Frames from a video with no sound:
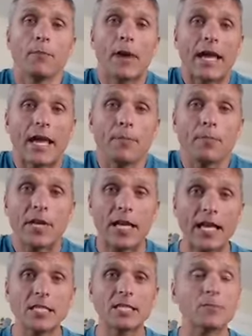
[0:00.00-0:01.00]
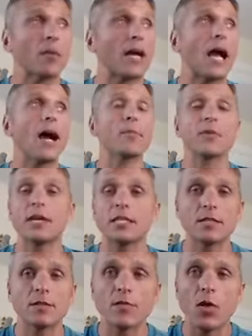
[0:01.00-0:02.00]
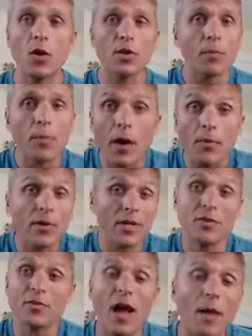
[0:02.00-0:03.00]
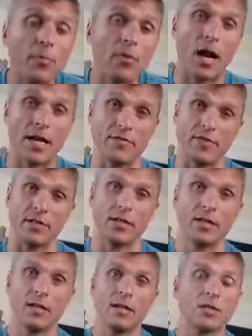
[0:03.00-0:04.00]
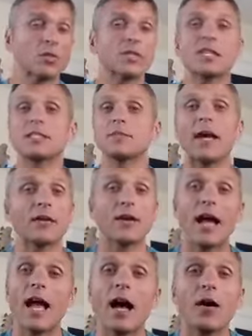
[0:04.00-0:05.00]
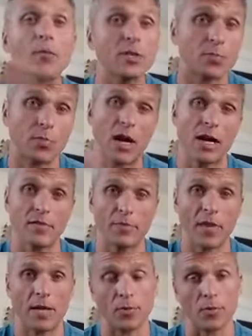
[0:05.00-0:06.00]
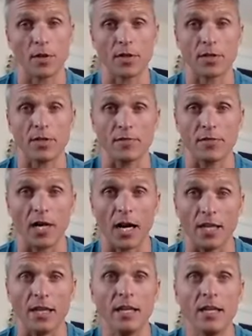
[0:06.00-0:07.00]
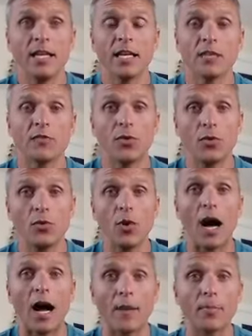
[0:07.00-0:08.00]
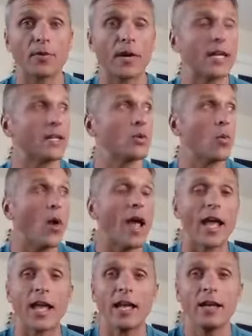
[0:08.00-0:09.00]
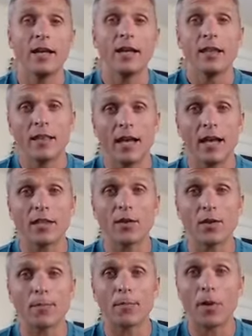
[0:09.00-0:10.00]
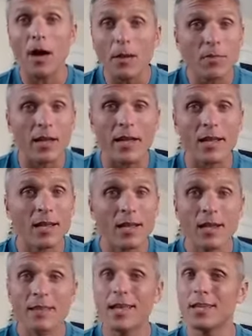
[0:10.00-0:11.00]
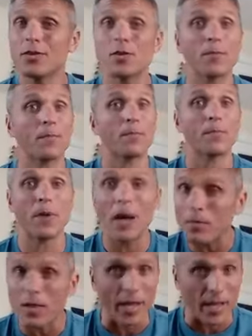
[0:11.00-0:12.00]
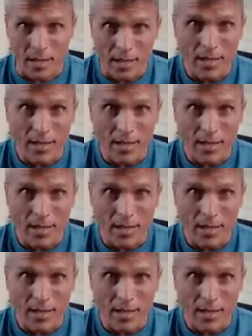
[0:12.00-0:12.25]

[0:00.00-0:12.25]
by implication, by operation of law, you're public, you're not private. So it doesn't matter how much private paperwork you've done. If you operate in a way that you're public, then you're public.